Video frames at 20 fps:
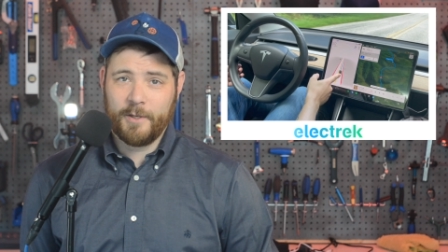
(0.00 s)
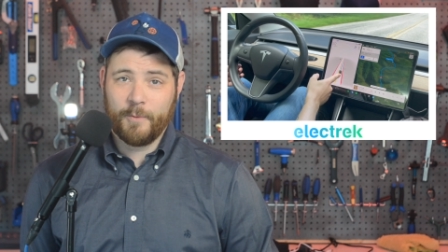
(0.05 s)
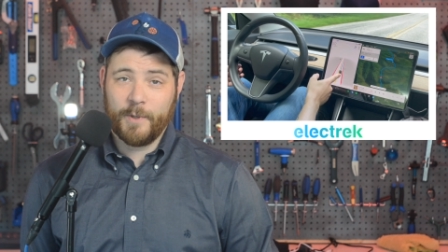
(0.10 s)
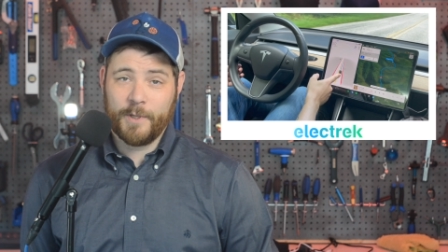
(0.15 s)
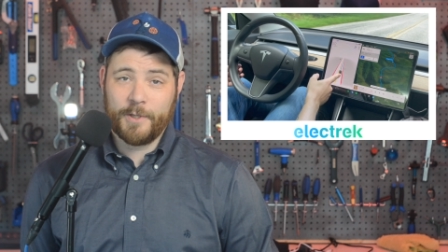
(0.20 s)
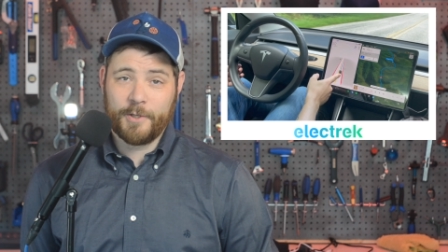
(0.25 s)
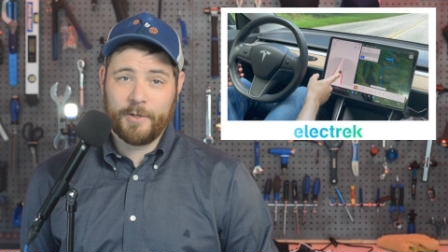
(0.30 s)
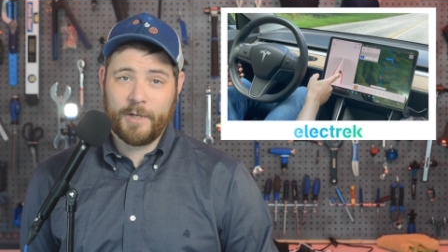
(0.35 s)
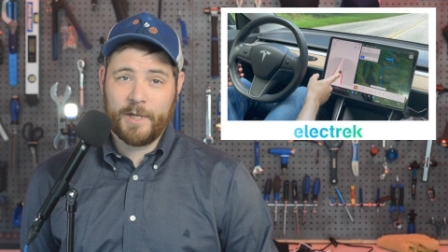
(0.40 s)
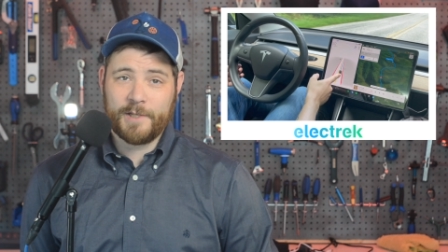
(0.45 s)

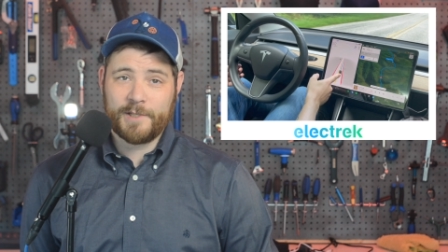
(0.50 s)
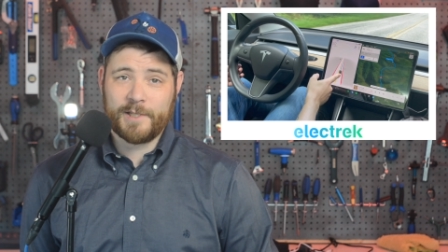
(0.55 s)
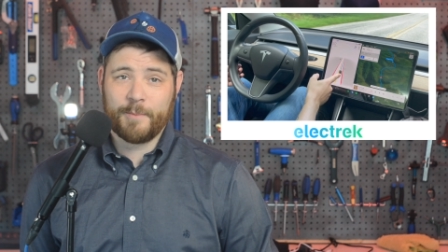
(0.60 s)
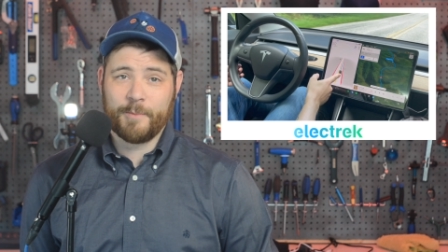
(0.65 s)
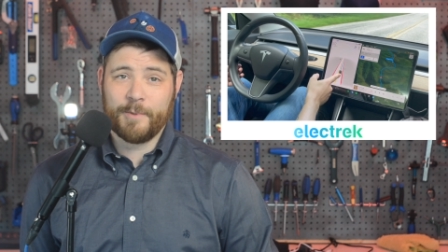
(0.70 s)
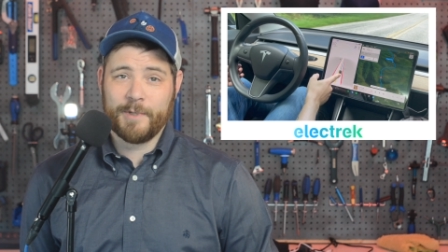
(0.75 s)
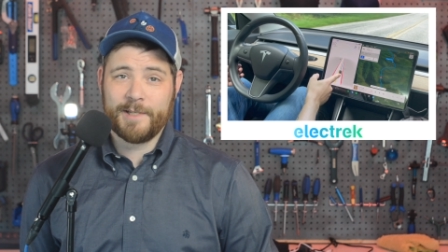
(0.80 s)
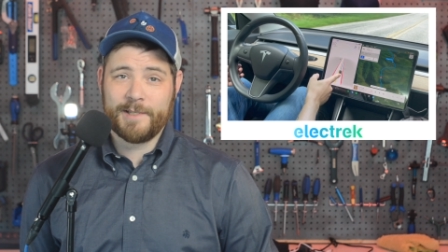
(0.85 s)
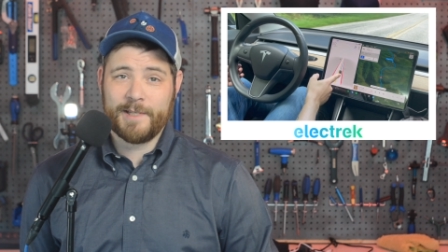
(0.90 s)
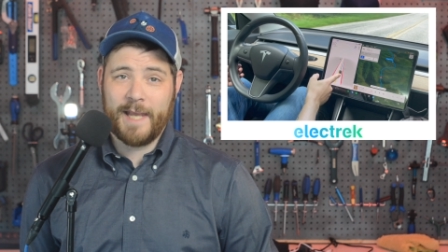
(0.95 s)
Whether or not
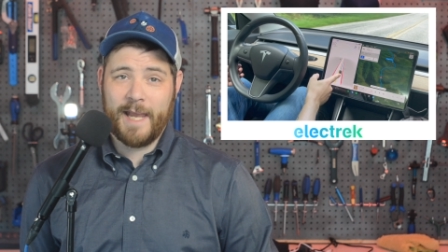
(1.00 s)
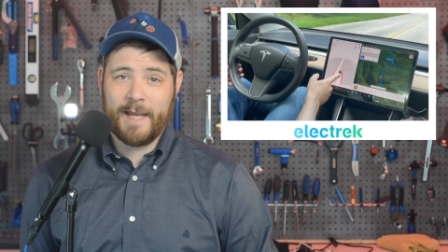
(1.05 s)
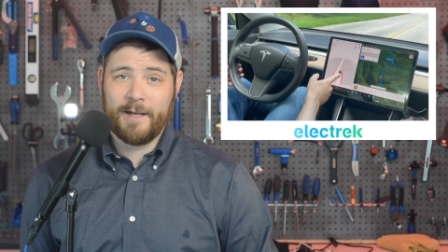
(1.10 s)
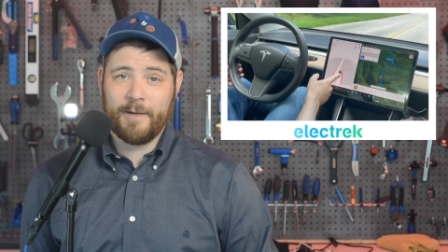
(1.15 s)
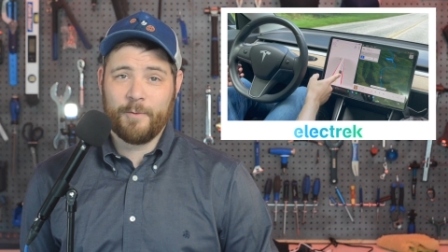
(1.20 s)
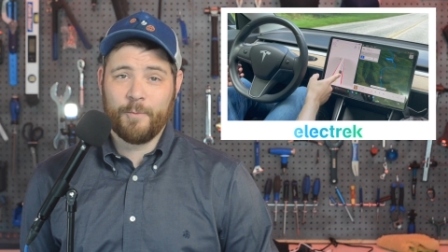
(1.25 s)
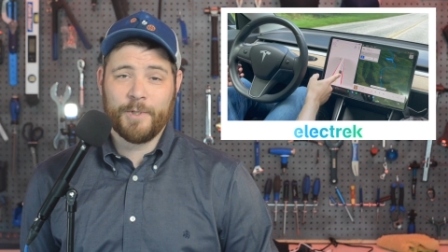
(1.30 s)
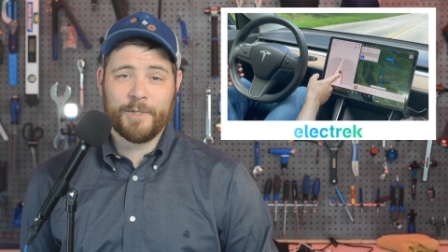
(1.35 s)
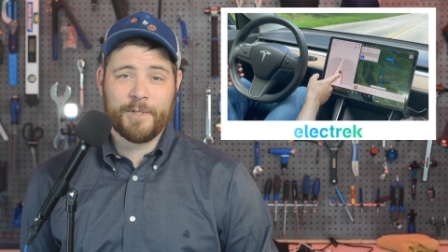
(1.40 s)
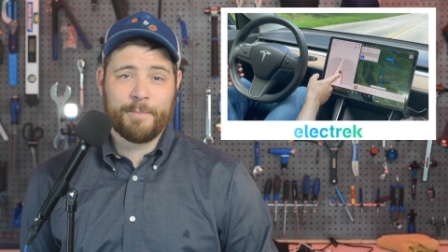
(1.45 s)
someone is
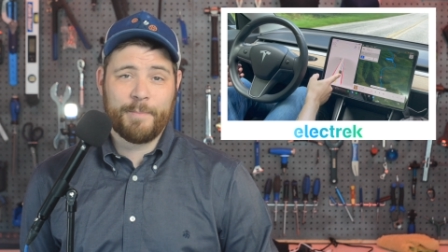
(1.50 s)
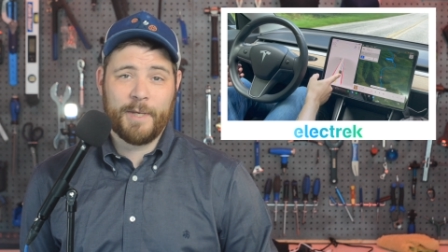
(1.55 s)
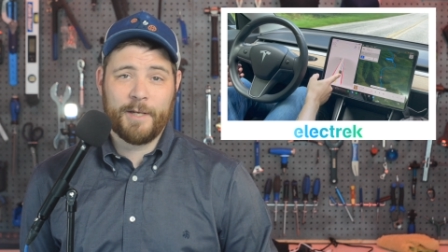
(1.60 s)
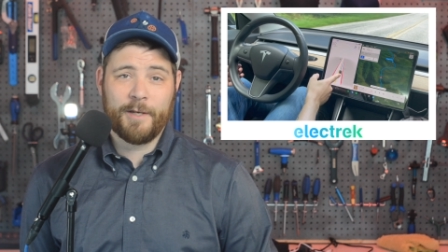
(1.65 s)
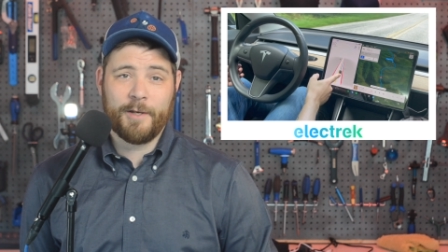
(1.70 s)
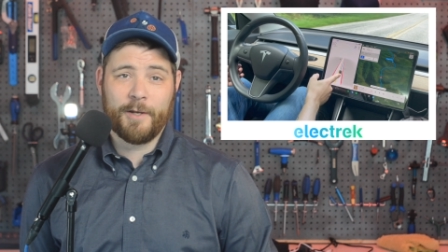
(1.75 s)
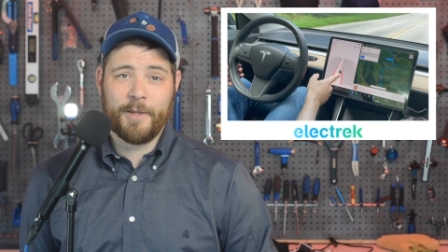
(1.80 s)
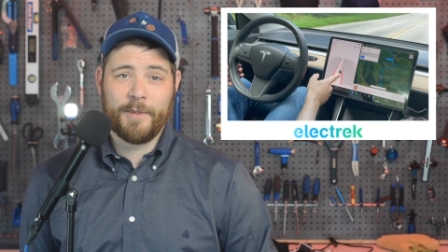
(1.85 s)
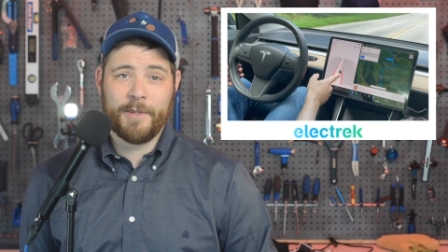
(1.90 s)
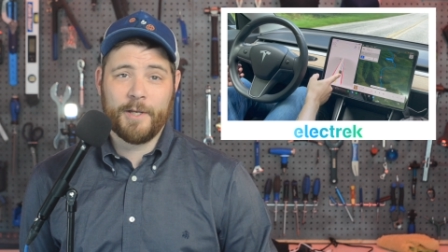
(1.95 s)
added will
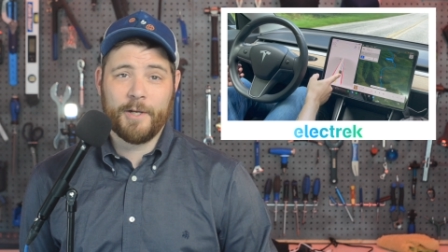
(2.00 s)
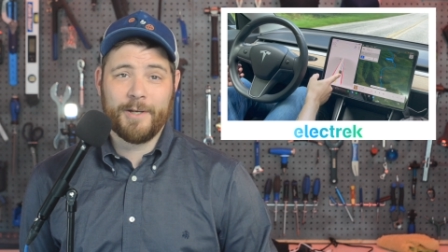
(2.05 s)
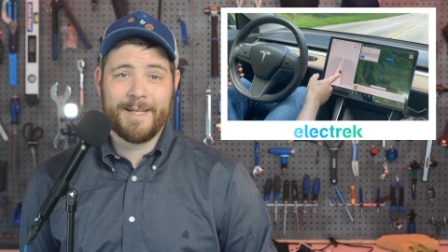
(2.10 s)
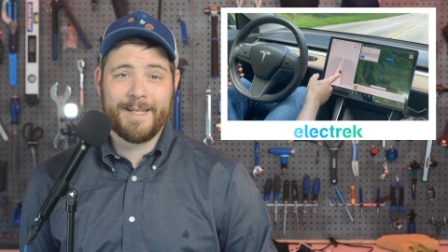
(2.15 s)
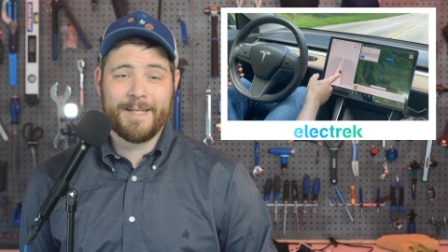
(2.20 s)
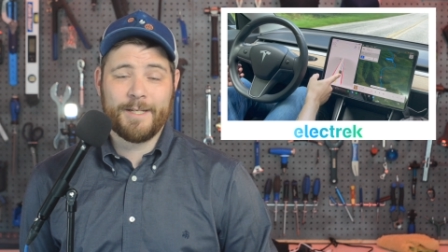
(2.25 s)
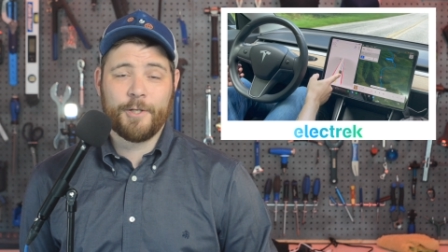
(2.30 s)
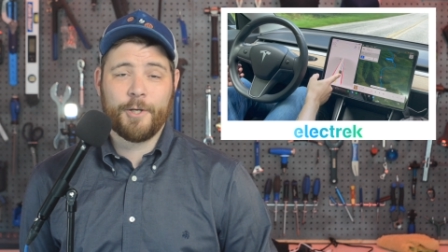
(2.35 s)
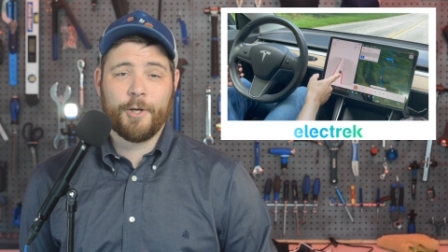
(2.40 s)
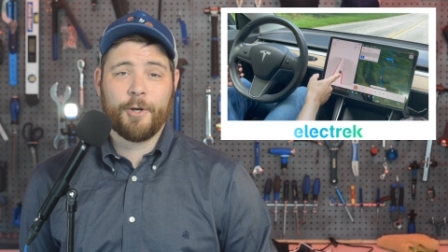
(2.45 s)
depend on their
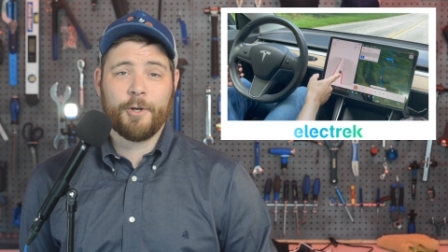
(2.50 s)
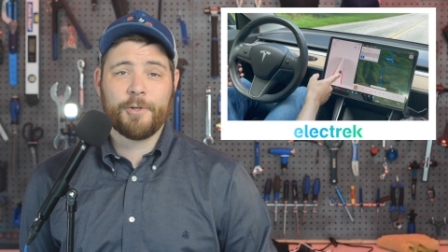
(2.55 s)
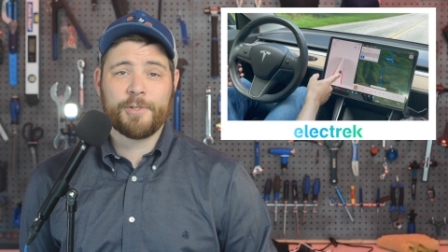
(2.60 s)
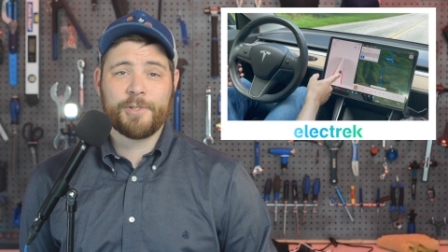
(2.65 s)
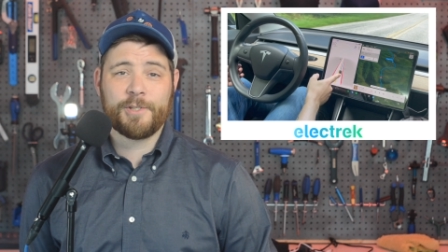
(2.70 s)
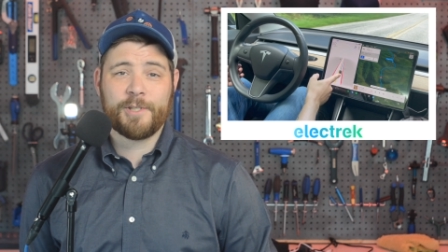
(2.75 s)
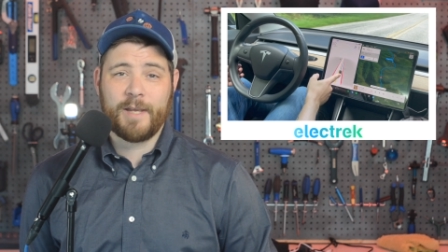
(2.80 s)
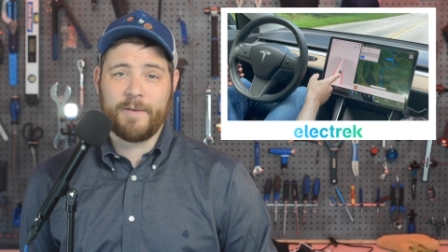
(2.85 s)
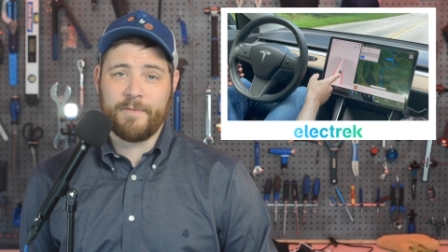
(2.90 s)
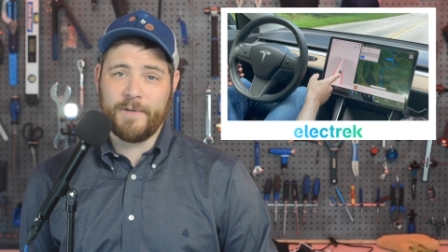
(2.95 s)
in car
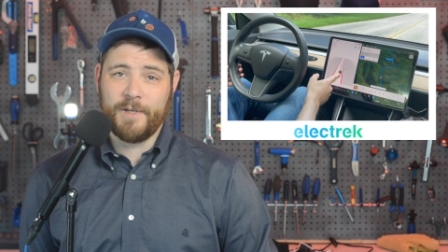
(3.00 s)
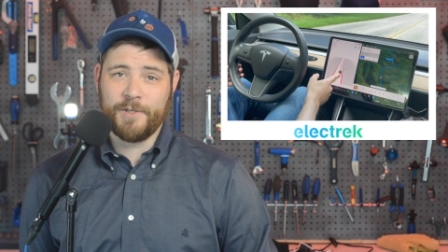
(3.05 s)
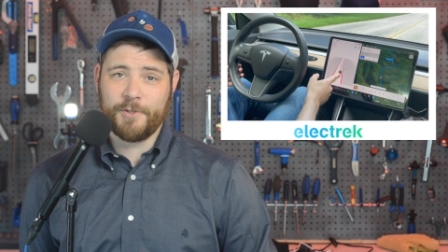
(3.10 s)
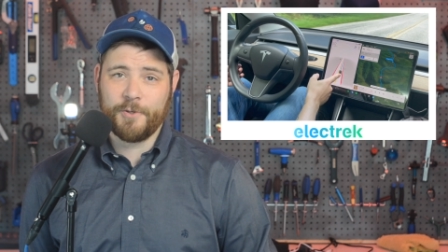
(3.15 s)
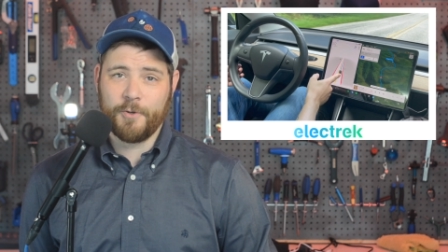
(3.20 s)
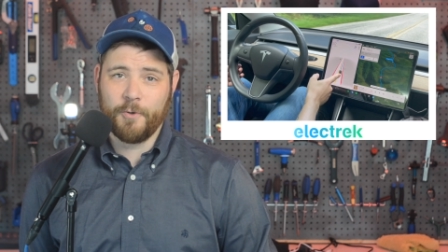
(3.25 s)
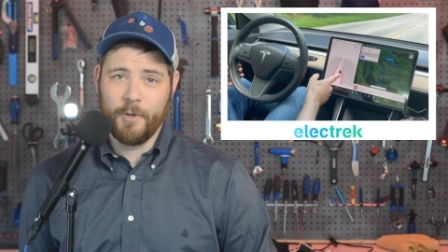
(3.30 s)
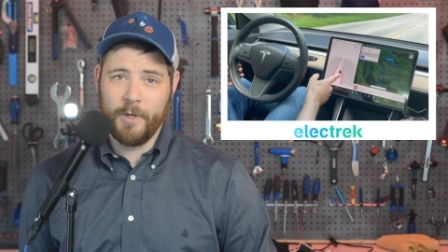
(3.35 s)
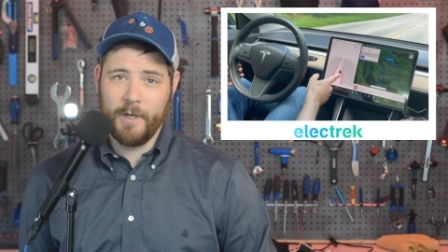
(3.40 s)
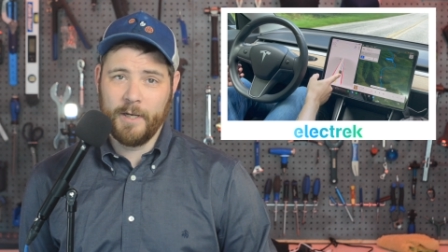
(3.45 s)
safety
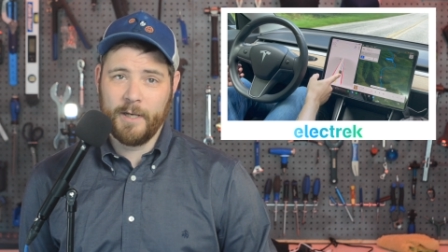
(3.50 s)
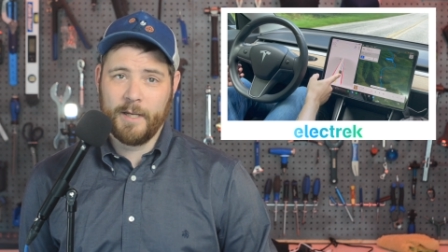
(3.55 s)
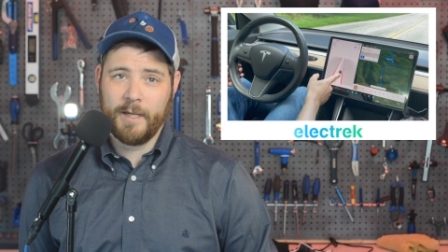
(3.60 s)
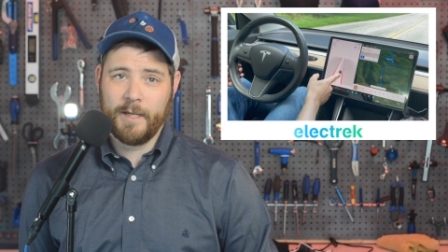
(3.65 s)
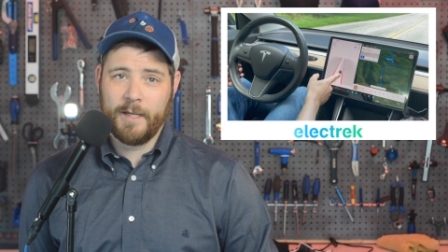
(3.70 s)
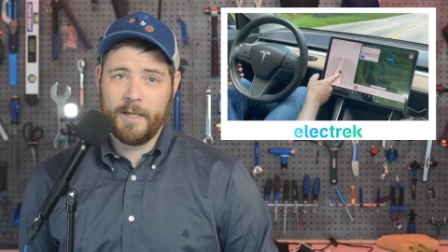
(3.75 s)
score.